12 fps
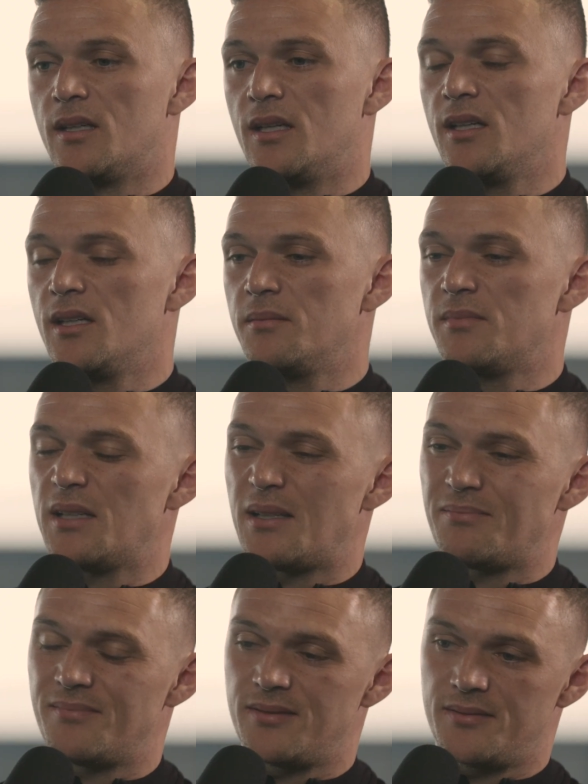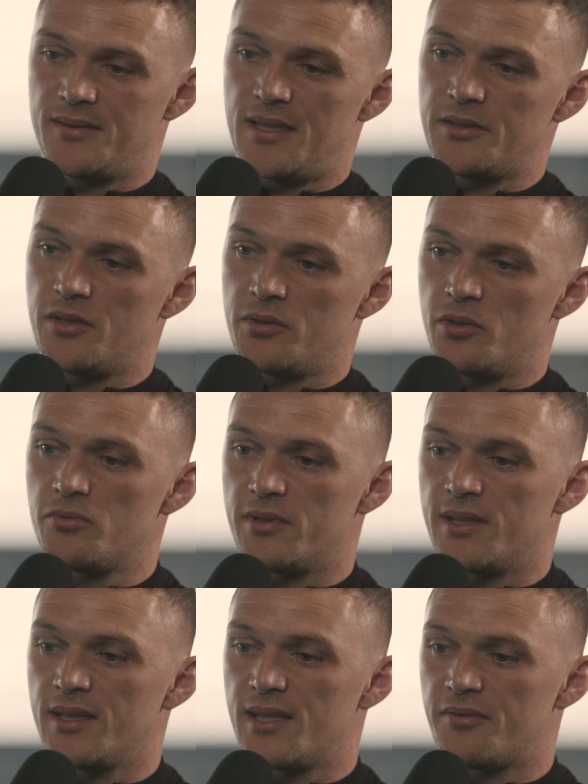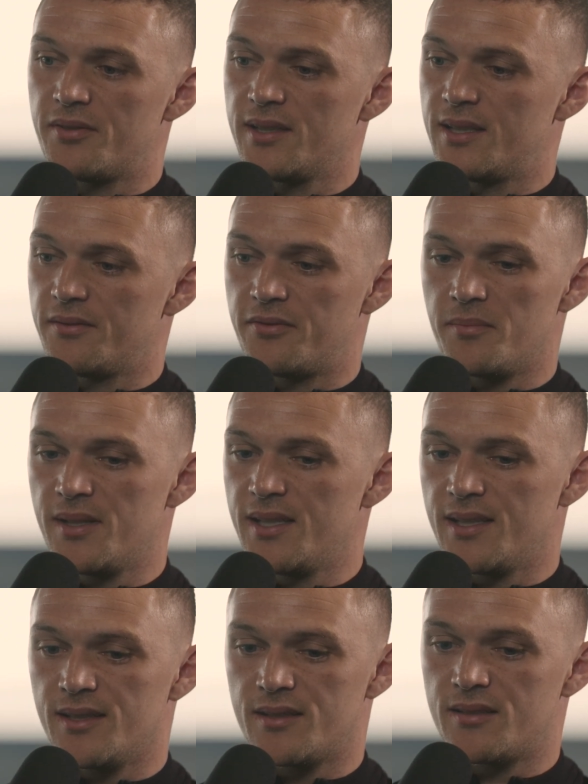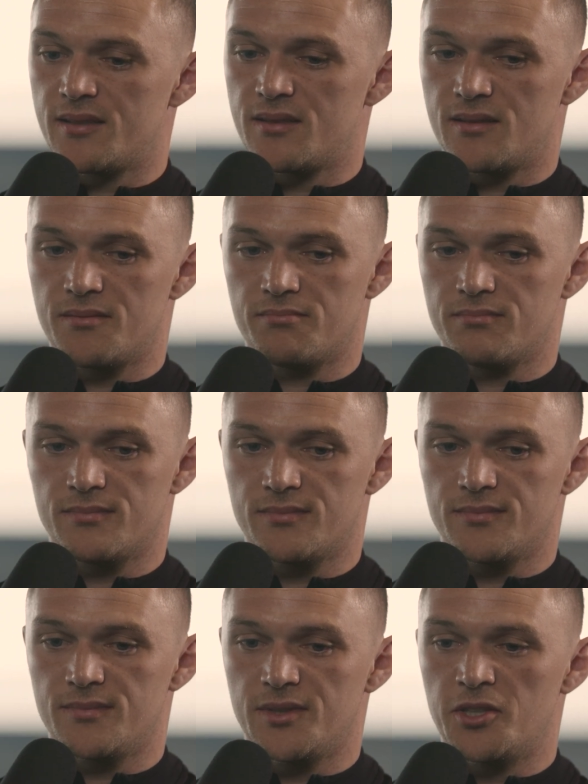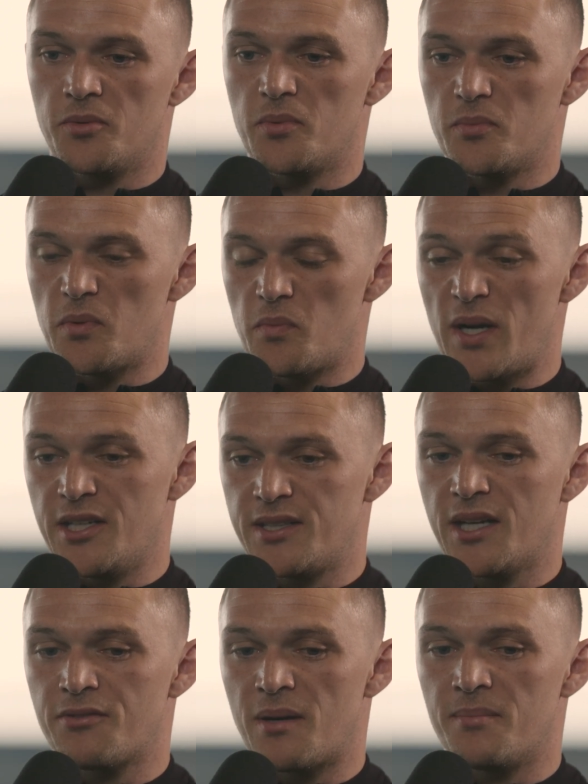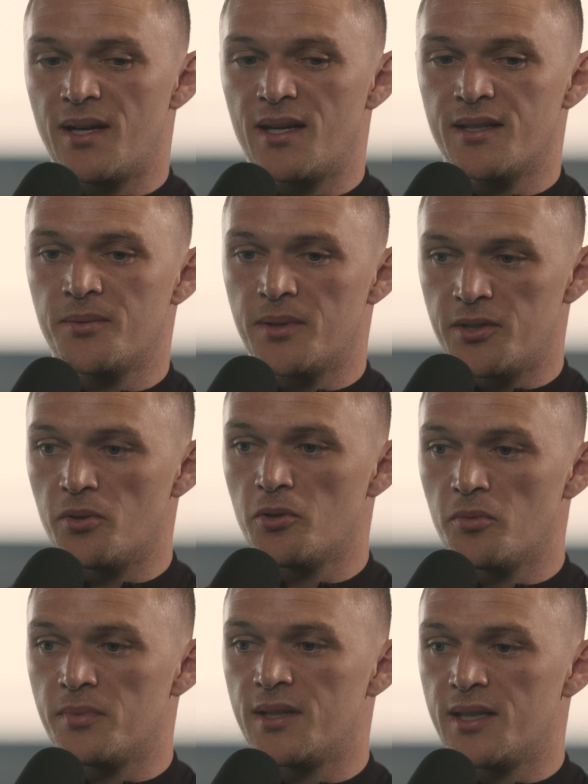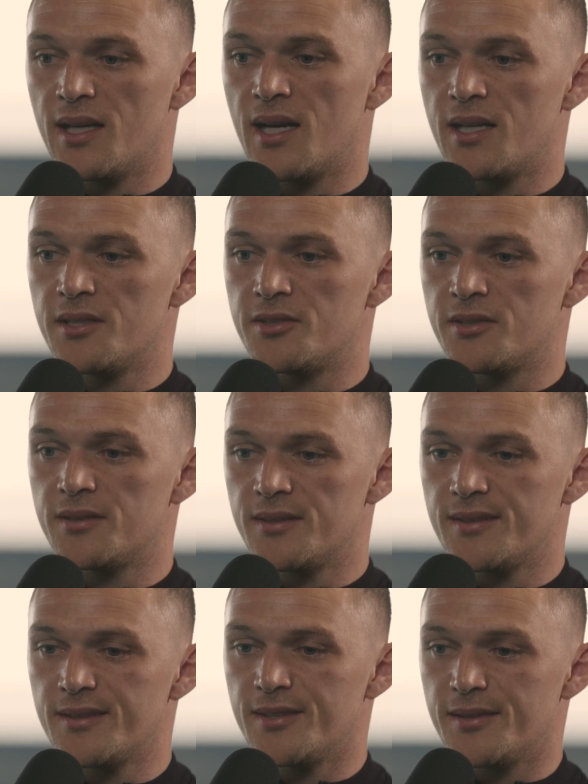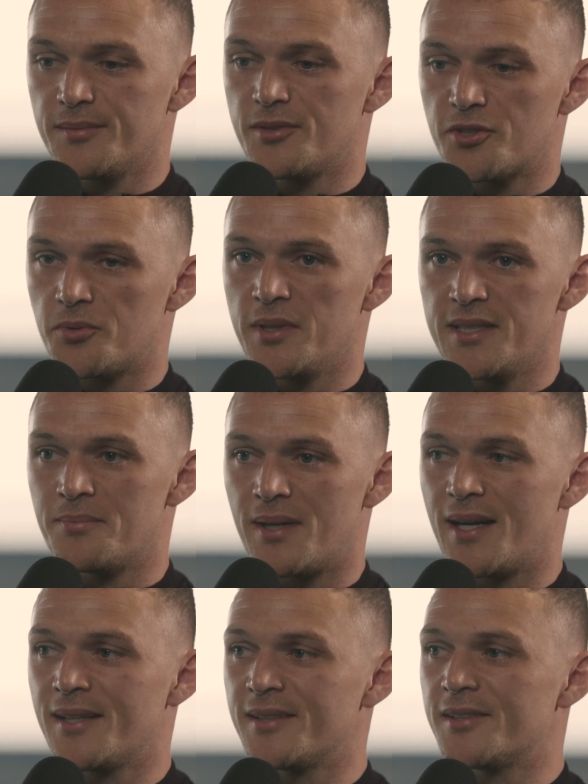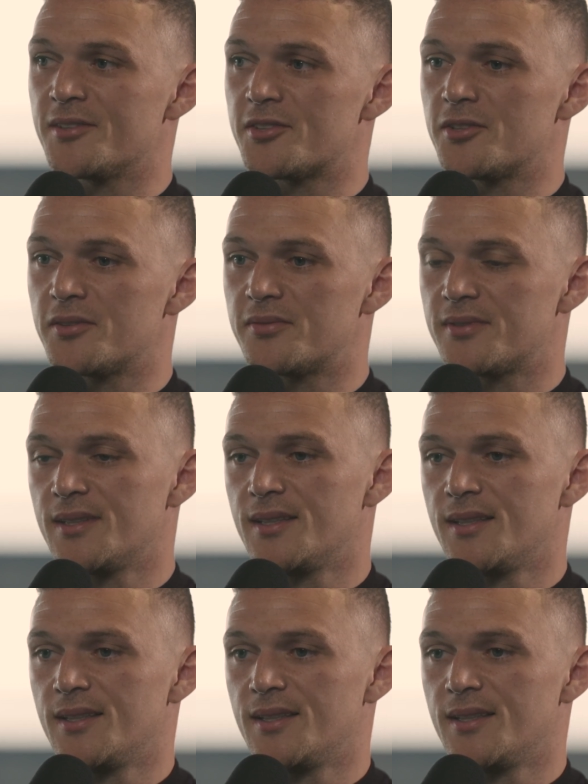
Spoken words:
I don't know, really. I think for me, it's, when he did grab my hand and went, no, look me in the eyes and squeezed in my hand and stuff.